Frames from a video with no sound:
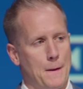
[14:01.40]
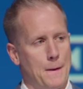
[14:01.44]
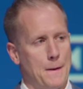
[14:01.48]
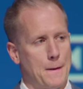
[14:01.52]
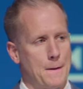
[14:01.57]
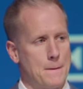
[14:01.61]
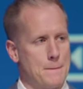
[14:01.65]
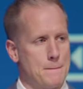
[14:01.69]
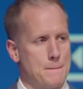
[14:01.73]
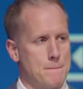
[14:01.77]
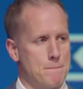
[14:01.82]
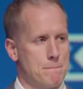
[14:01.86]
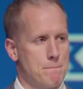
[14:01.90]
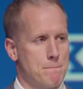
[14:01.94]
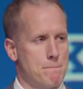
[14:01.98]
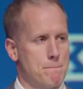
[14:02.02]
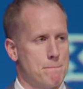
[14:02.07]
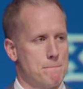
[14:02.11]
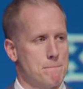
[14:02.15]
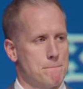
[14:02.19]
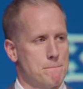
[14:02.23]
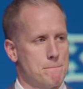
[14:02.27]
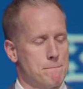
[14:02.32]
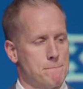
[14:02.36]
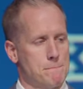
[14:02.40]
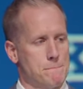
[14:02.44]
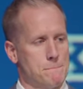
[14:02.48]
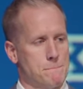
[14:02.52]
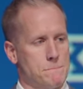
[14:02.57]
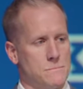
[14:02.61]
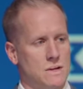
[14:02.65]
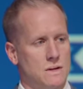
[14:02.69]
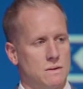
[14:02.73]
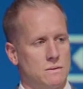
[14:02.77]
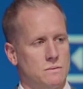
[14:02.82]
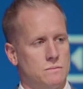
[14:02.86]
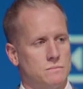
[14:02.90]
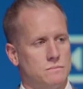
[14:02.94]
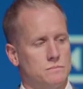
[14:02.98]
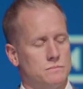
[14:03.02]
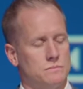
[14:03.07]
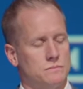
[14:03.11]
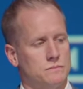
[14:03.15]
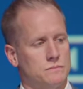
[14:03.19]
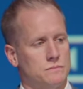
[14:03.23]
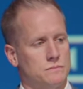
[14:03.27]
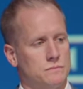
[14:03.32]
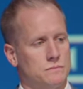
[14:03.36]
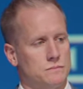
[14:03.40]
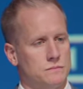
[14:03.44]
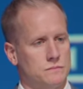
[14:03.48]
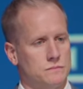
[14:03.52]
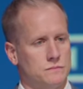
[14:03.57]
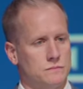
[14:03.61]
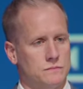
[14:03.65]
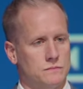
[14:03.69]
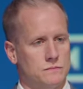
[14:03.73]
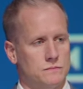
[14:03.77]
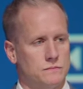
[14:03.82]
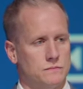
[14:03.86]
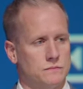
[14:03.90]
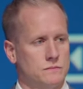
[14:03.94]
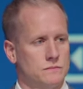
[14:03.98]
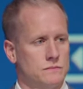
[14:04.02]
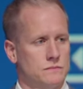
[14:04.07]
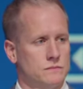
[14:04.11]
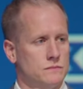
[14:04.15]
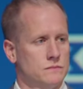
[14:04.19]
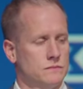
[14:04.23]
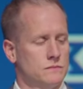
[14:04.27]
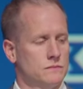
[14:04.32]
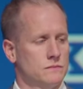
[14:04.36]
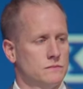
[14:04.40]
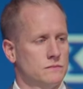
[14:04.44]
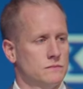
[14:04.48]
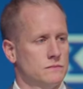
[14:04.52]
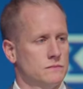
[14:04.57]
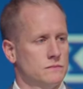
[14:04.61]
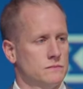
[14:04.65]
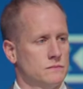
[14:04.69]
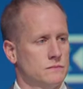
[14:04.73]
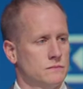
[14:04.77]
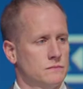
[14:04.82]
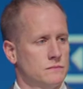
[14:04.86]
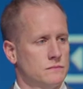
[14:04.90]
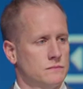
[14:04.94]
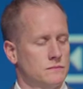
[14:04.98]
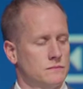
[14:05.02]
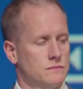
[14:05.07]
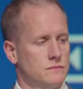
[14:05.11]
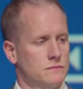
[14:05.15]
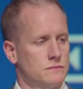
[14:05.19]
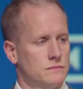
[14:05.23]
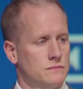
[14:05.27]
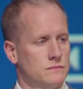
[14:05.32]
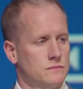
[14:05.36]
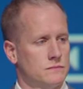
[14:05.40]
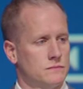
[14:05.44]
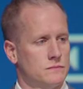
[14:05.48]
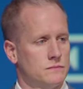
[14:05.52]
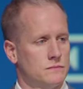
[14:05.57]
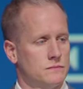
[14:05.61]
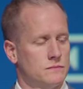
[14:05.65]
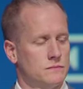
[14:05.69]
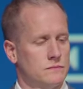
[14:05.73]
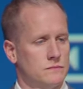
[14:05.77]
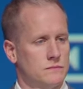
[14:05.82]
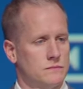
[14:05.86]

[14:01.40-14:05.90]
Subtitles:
No one is speaking in this clip.